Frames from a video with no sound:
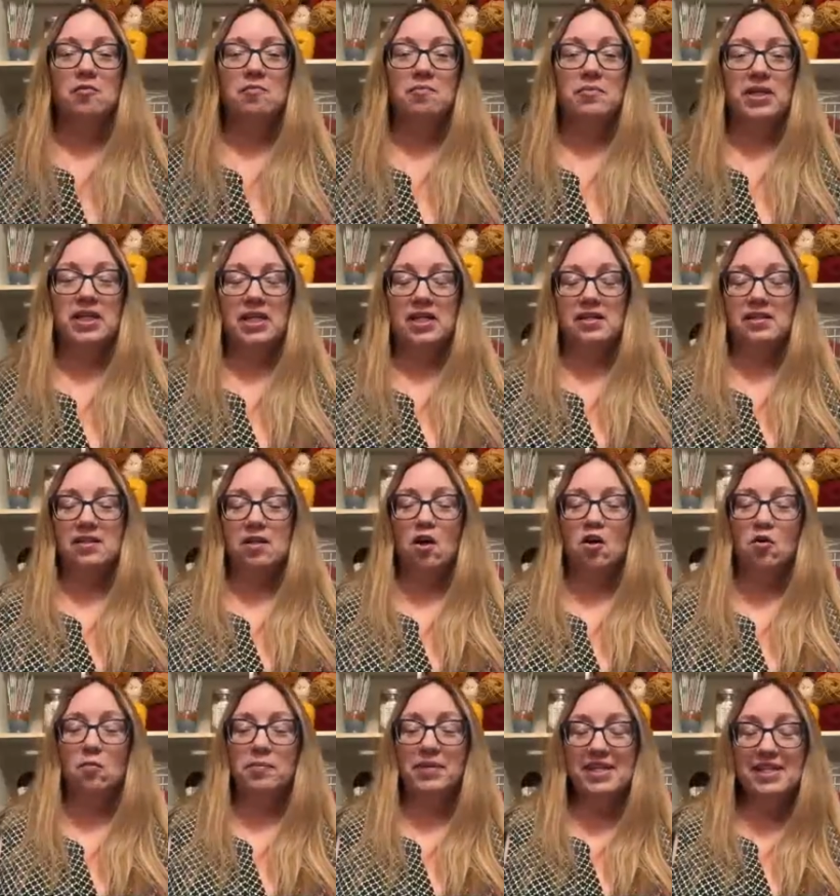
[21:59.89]
because the
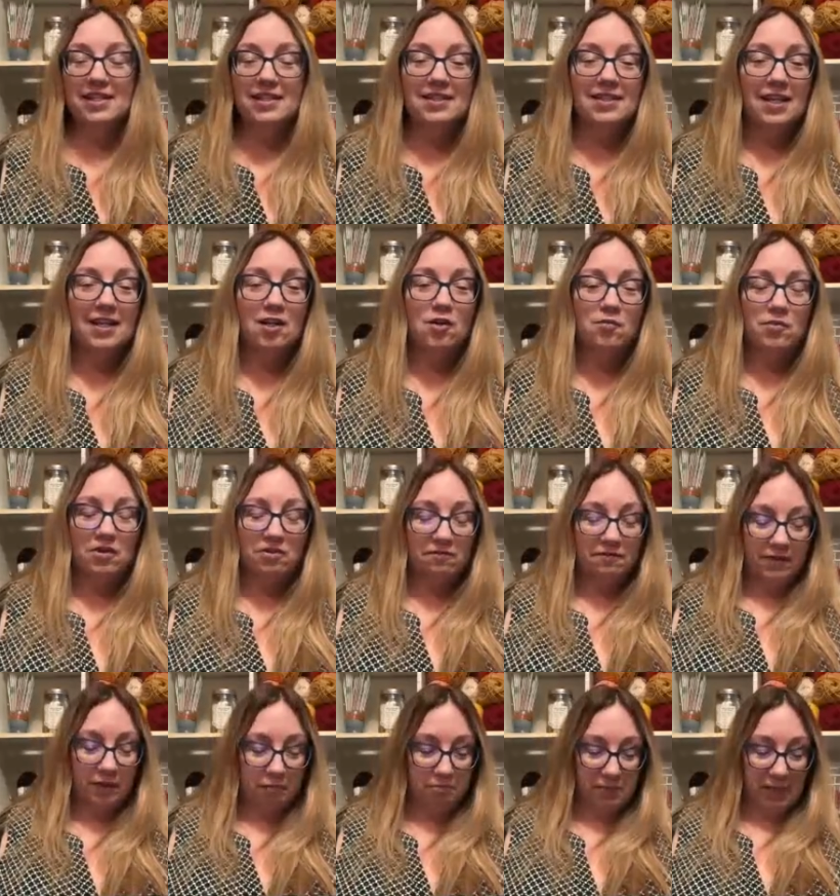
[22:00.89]
hope is that it will
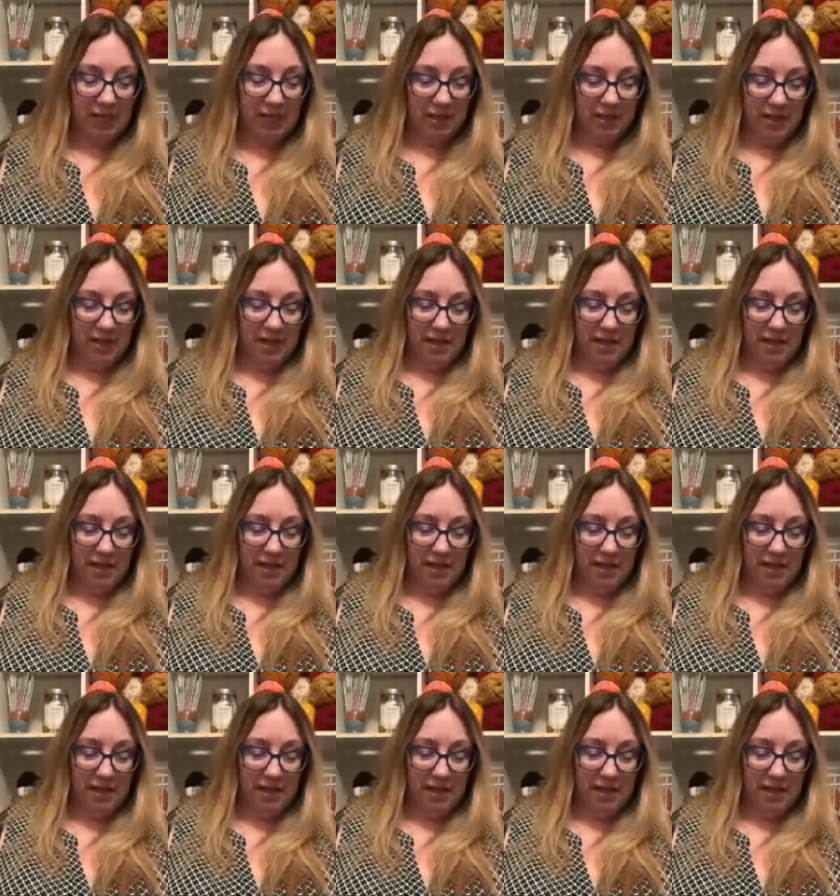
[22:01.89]
fit me.